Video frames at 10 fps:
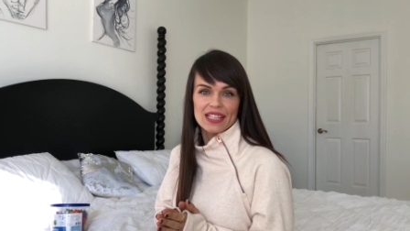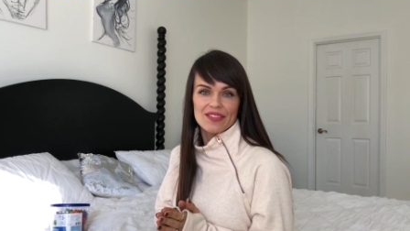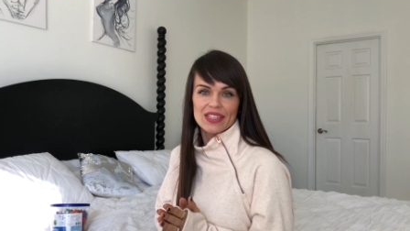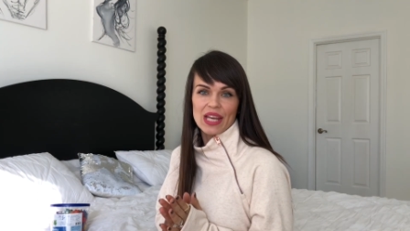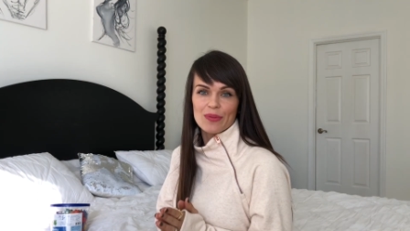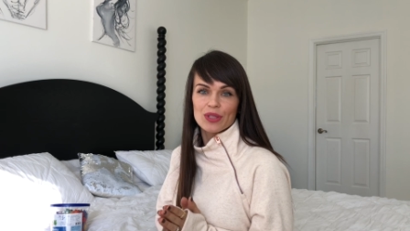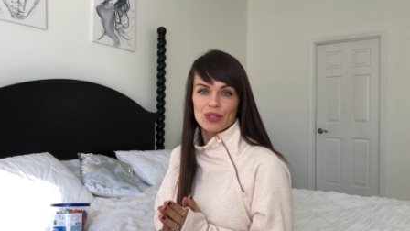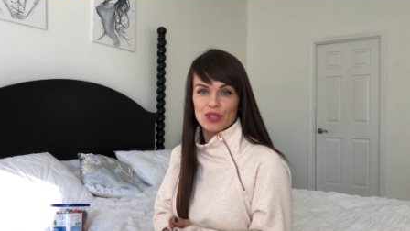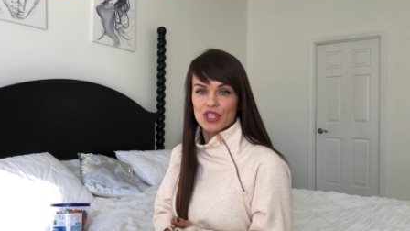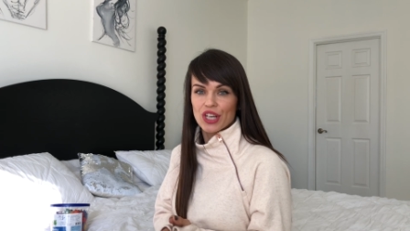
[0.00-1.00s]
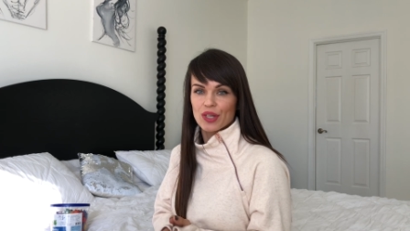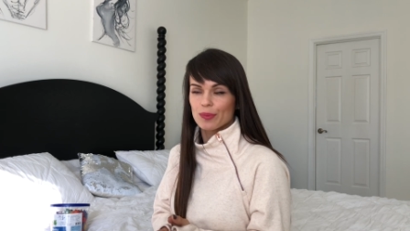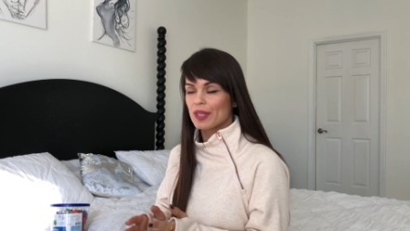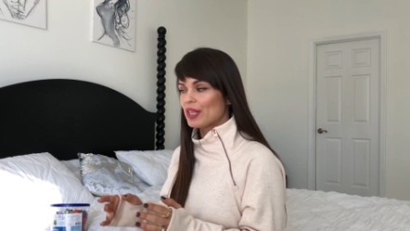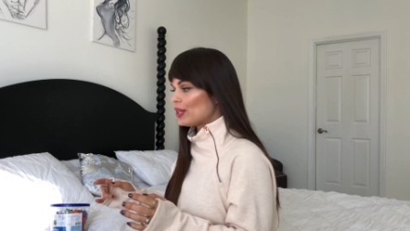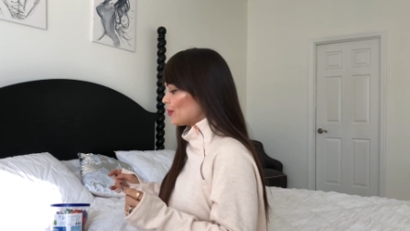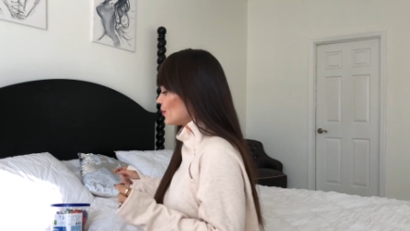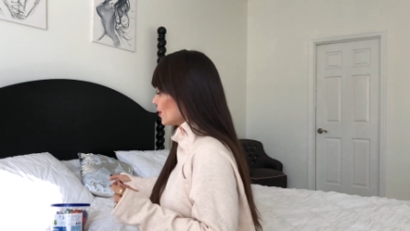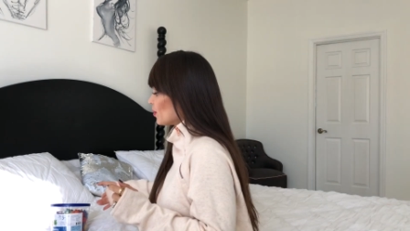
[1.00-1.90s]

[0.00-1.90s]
activity I want to share with you,